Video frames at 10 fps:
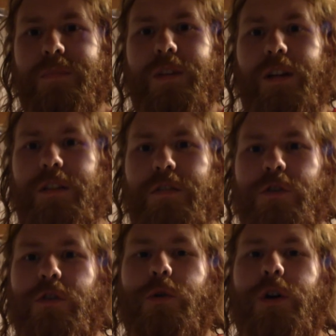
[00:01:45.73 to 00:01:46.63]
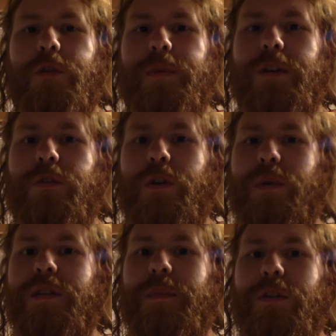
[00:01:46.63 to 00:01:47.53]
And this is just a crawl space, so I
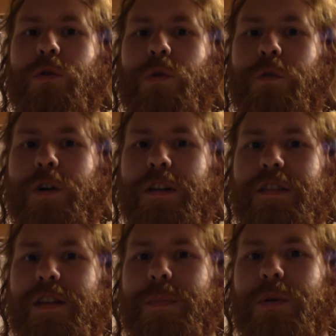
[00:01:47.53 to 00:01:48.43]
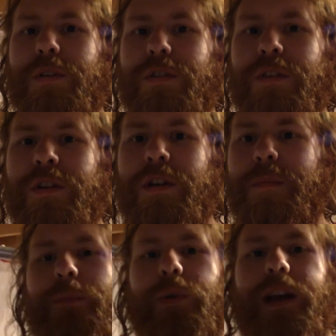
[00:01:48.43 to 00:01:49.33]
wasn't being too fussy about it.
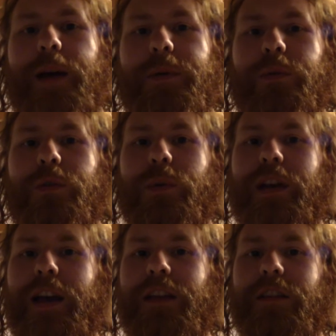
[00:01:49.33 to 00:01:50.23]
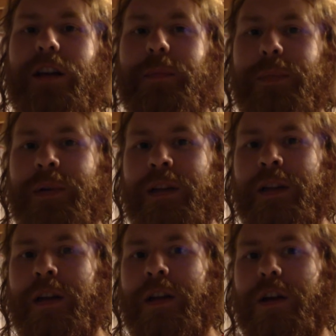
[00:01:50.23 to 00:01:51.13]
But pretty happy with the way it ended up.
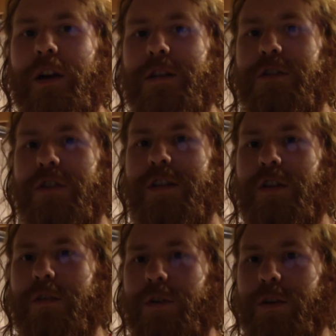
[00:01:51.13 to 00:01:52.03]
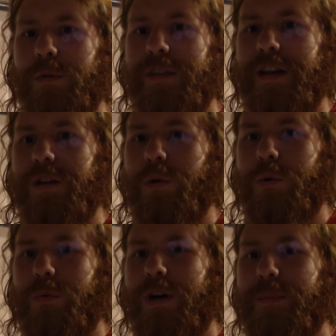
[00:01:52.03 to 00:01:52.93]
Uh, just did the final sanding
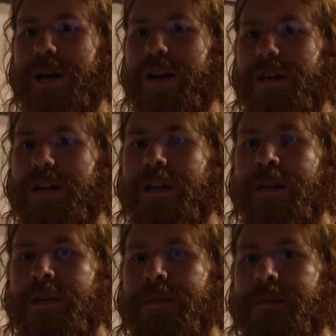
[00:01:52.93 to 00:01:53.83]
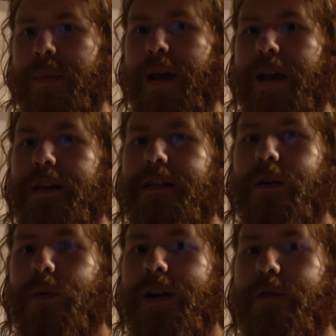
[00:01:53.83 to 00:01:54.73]
coat a while back, and it's
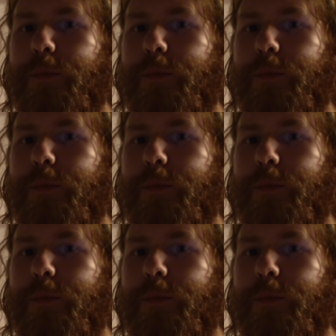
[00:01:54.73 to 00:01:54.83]
now ready for